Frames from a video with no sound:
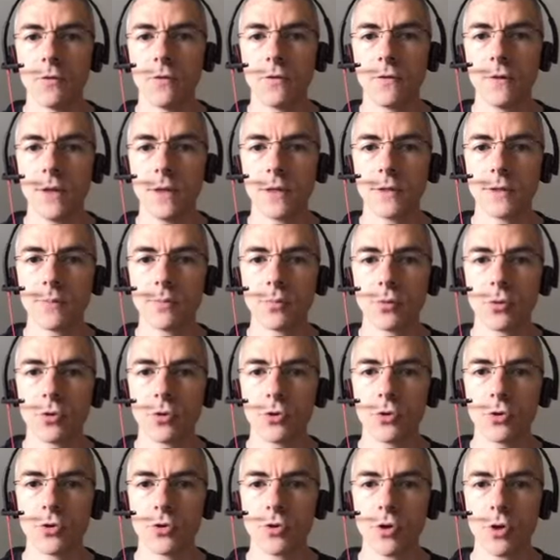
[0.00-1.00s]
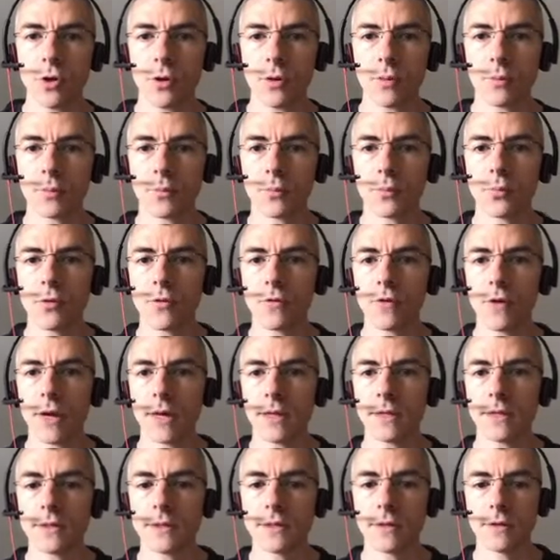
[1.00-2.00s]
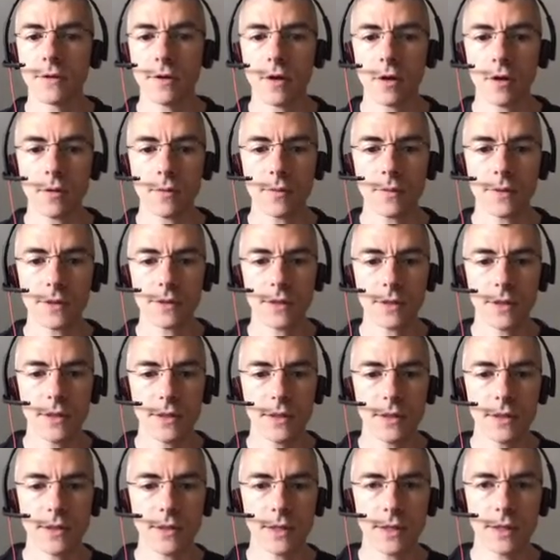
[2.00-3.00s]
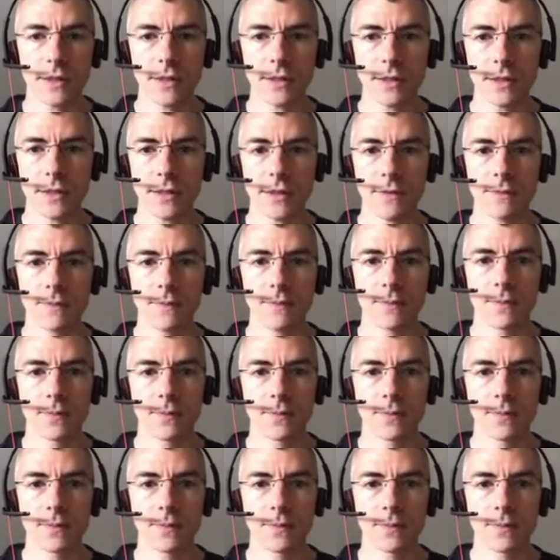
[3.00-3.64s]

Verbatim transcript: the fields producer provides terms instances,